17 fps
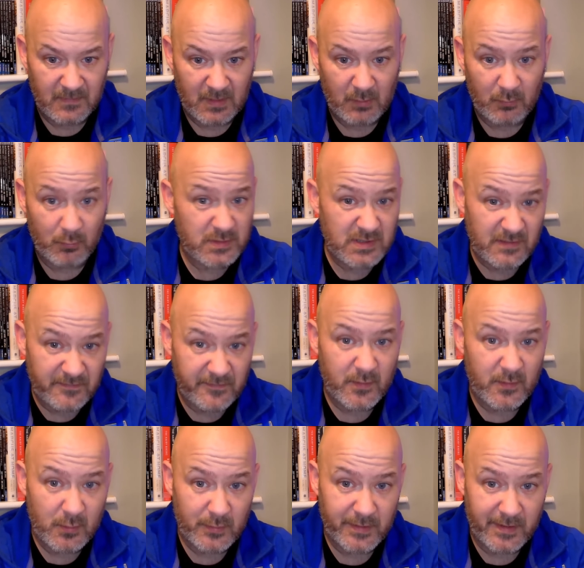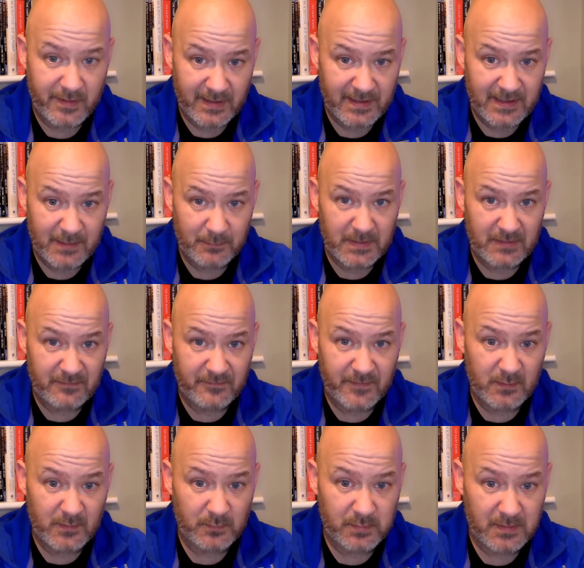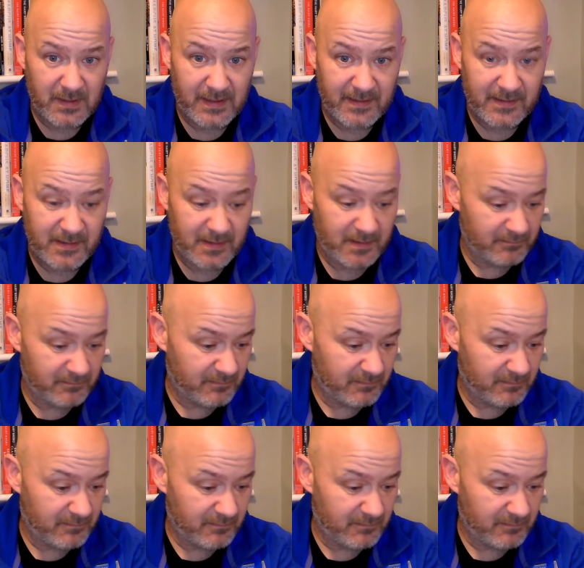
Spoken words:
was a forward-thinking midfield player,